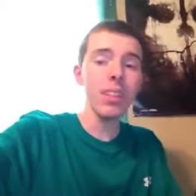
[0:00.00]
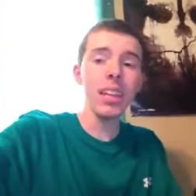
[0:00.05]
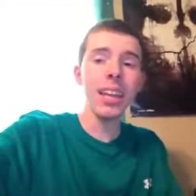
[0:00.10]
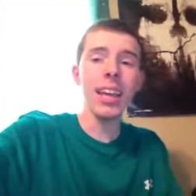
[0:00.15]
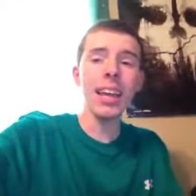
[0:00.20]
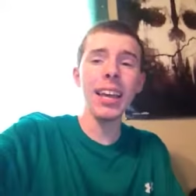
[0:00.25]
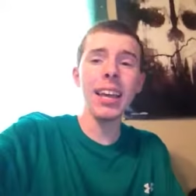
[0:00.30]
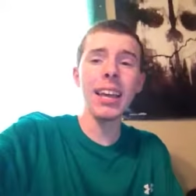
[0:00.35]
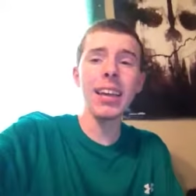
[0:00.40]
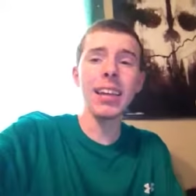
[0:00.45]

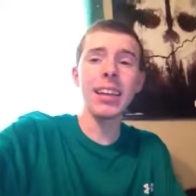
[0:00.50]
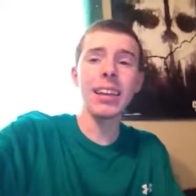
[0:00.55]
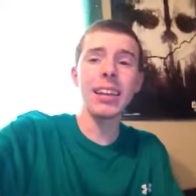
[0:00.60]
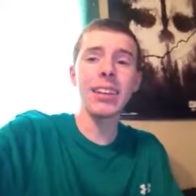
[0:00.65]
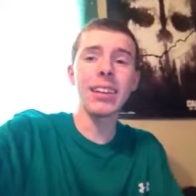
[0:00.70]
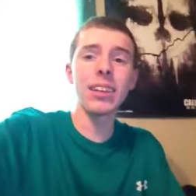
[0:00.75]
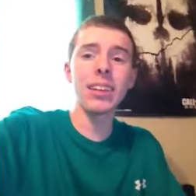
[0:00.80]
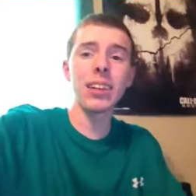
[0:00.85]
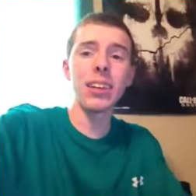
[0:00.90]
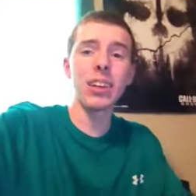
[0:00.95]

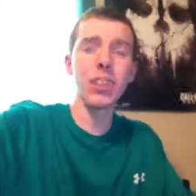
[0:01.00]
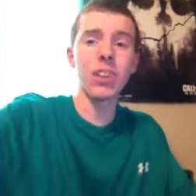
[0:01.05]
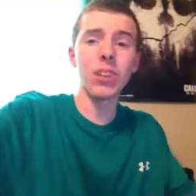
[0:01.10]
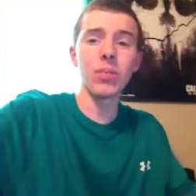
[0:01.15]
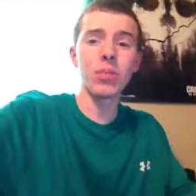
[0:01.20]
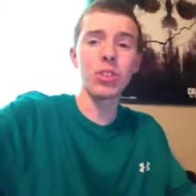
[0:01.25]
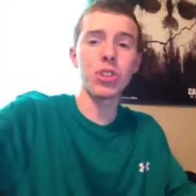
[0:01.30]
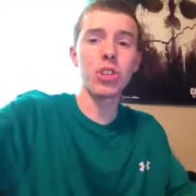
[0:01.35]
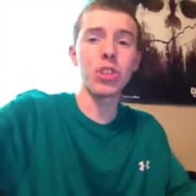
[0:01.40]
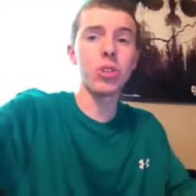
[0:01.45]
and uh,
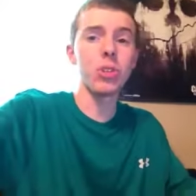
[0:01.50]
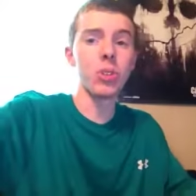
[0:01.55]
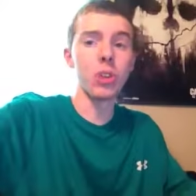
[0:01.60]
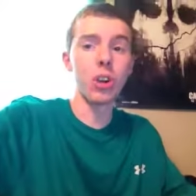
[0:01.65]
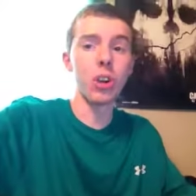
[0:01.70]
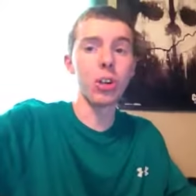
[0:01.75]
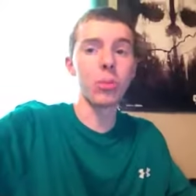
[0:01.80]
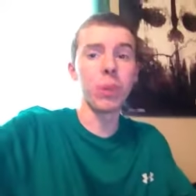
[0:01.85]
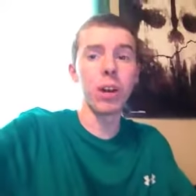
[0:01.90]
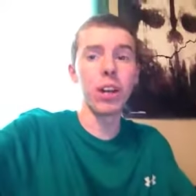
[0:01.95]
I'm sure you
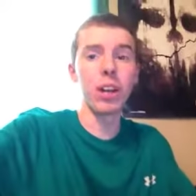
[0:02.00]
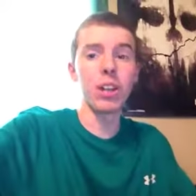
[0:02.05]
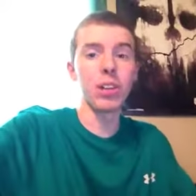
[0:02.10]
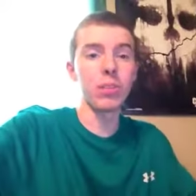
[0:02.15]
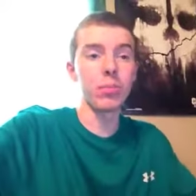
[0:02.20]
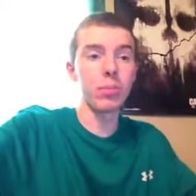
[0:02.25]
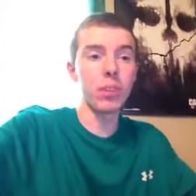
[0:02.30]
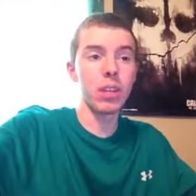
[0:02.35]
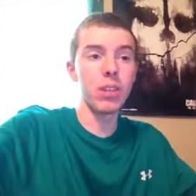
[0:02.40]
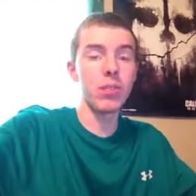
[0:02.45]
heard about
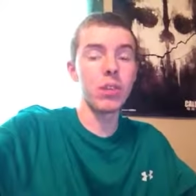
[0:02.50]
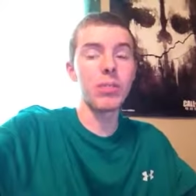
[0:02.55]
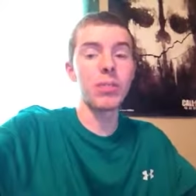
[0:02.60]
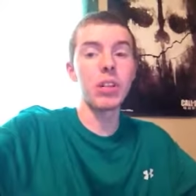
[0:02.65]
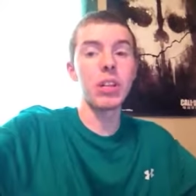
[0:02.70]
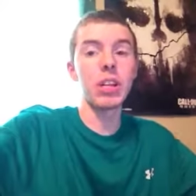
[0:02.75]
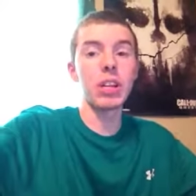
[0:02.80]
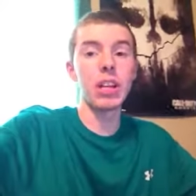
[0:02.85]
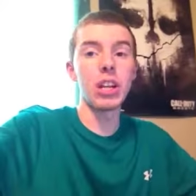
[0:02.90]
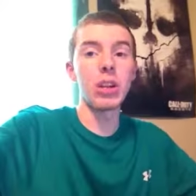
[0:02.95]
it even if you
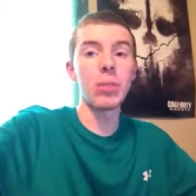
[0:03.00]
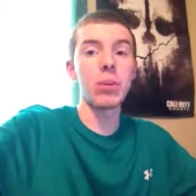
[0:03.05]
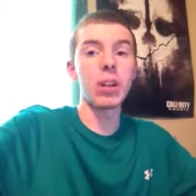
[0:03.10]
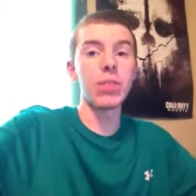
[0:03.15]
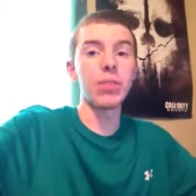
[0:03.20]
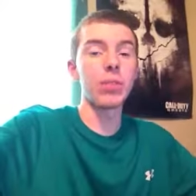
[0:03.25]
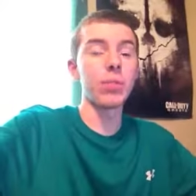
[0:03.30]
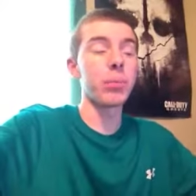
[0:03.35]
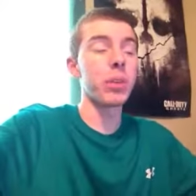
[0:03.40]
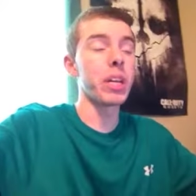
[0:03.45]
didn't hear about
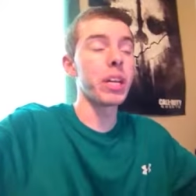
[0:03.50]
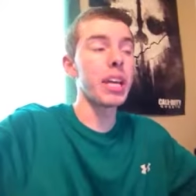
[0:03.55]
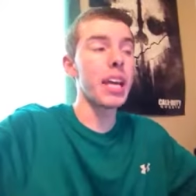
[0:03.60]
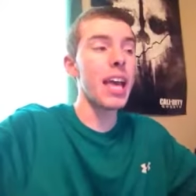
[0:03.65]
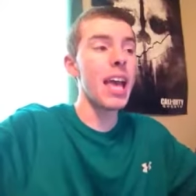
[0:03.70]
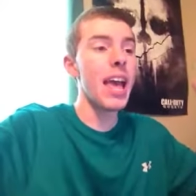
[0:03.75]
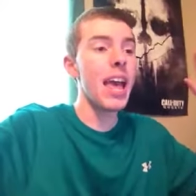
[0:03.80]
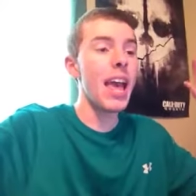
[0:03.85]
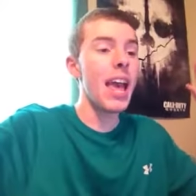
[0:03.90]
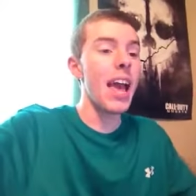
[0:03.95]
it from me.
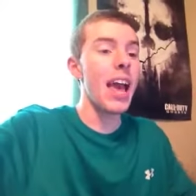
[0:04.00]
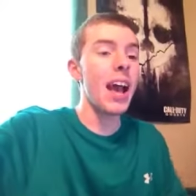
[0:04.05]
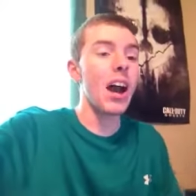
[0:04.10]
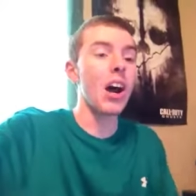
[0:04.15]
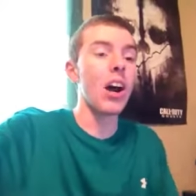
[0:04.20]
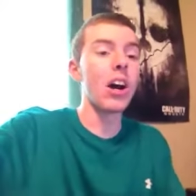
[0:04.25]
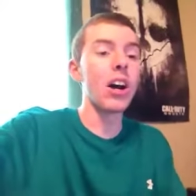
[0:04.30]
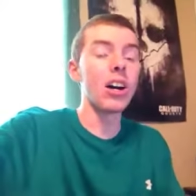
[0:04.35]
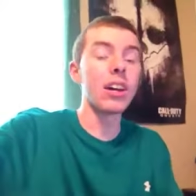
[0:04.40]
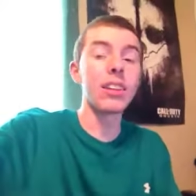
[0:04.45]

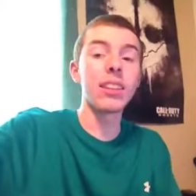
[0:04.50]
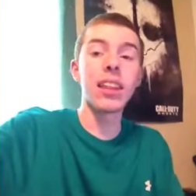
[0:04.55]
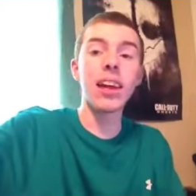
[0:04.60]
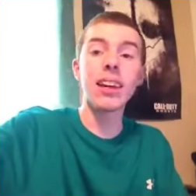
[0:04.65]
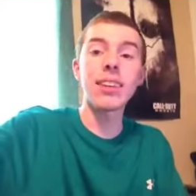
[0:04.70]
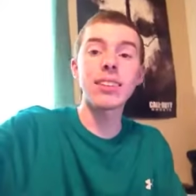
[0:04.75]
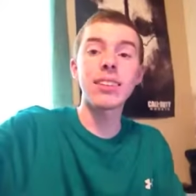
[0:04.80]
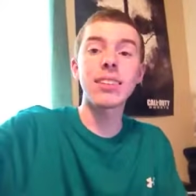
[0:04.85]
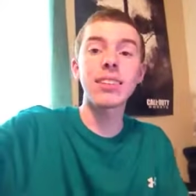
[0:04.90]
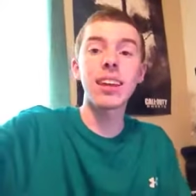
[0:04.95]
Uh,
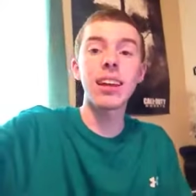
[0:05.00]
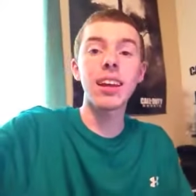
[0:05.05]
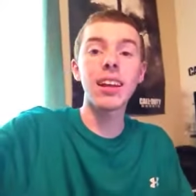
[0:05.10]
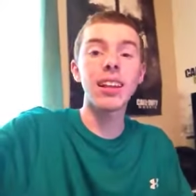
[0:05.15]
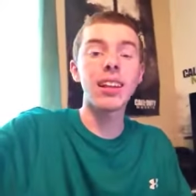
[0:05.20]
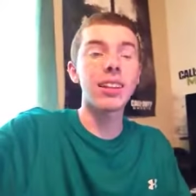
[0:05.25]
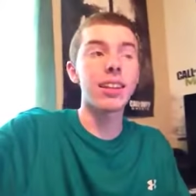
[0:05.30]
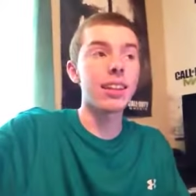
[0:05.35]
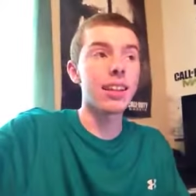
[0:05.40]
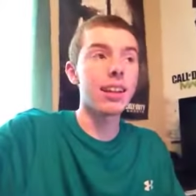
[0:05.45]
last
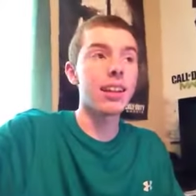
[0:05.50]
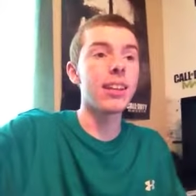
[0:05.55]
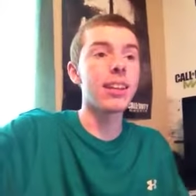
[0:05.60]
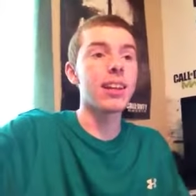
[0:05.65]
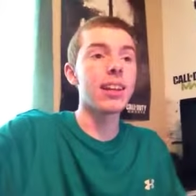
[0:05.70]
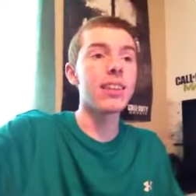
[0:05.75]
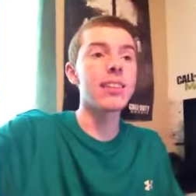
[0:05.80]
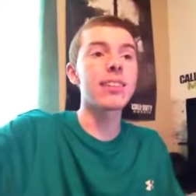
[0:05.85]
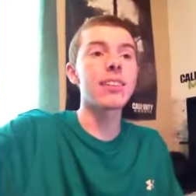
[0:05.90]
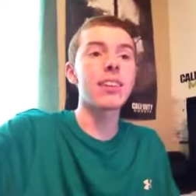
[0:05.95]
night, late
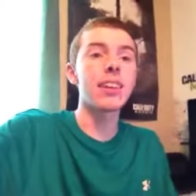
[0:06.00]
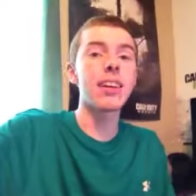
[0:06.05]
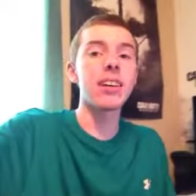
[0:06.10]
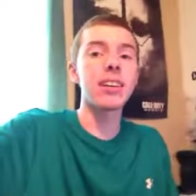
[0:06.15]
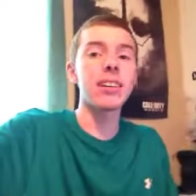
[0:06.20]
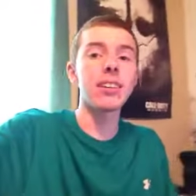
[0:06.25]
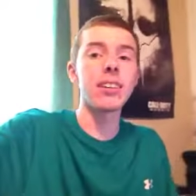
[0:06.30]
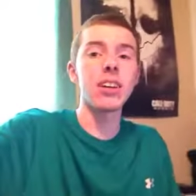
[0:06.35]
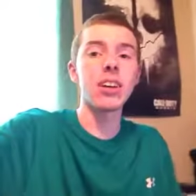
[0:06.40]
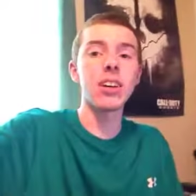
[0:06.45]
last
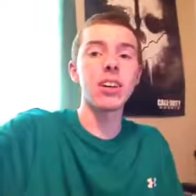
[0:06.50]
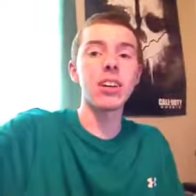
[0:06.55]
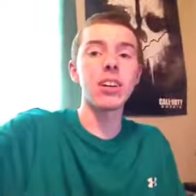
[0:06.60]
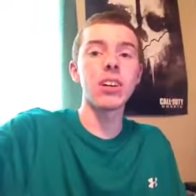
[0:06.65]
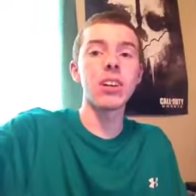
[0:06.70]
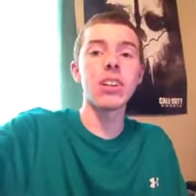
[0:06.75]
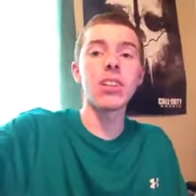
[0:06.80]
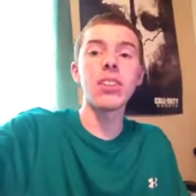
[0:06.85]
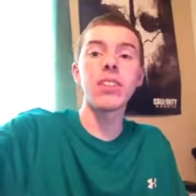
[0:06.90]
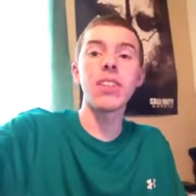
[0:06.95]
night,
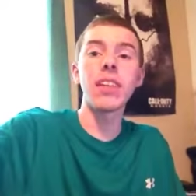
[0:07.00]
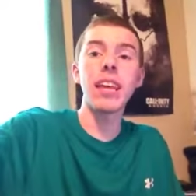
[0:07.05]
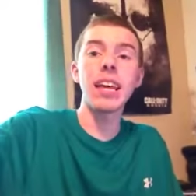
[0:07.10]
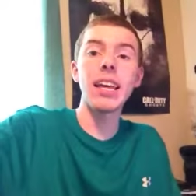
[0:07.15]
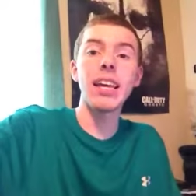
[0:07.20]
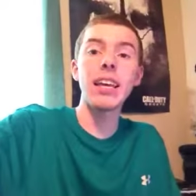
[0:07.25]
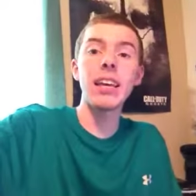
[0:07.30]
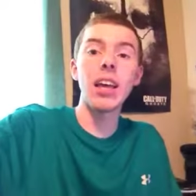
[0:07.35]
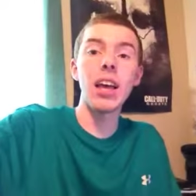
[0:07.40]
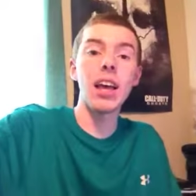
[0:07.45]
uh,
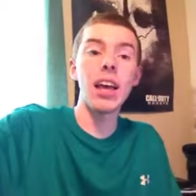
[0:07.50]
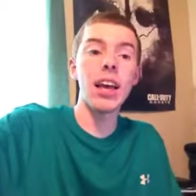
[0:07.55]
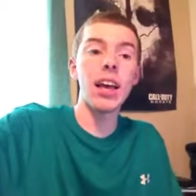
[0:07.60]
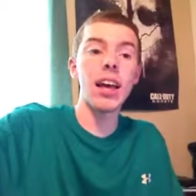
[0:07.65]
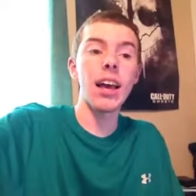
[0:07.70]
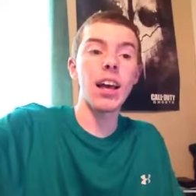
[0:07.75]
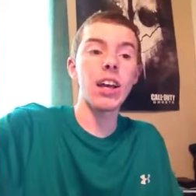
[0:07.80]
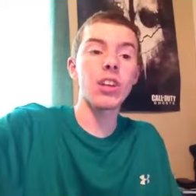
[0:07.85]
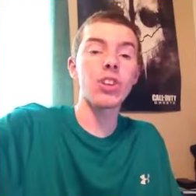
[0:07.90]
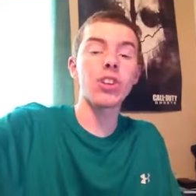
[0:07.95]
they
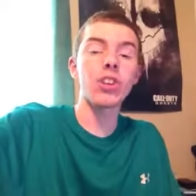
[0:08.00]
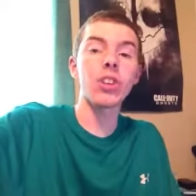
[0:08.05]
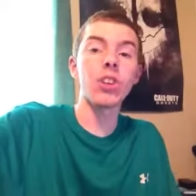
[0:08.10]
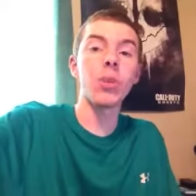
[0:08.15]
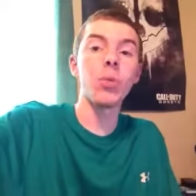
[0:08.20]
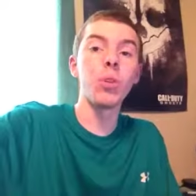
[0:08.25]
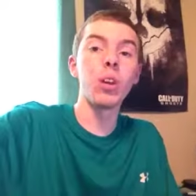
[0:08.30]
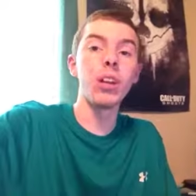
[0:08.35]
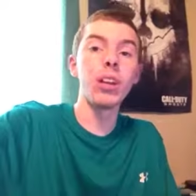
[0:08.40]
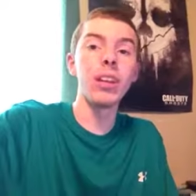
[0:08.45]

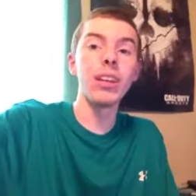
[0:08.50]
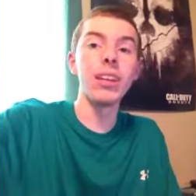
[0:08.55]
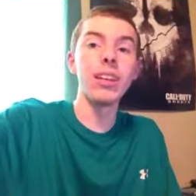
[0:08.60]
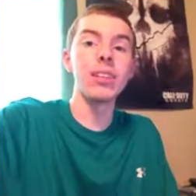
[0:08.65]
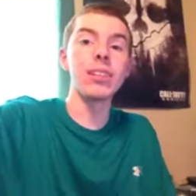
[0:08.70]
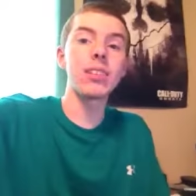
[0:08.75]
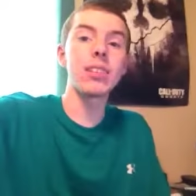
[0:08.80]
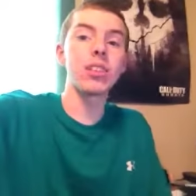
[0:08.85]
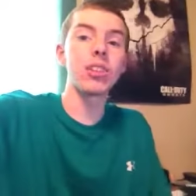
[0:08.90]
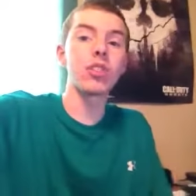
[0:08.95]
actually
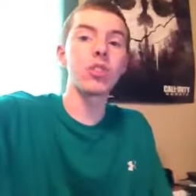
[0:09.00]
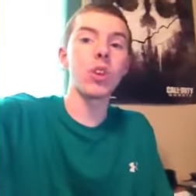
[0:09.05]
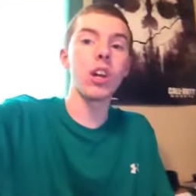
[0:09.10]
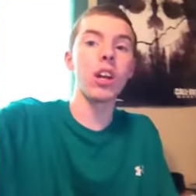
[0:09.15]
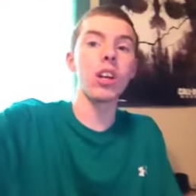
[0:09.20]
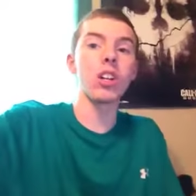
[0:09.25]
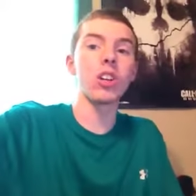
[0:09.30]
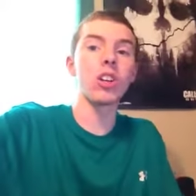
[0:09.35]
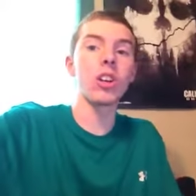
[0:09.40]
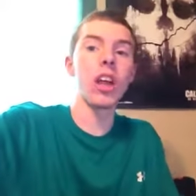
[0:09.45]
released the
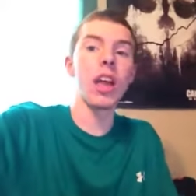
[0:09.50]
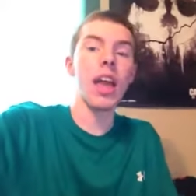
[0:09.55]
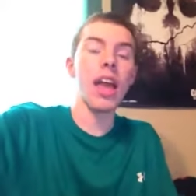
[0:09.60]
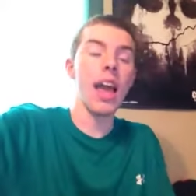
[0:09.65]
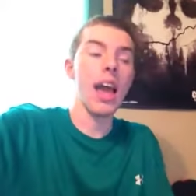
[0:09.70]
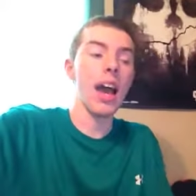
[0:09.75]
trailer.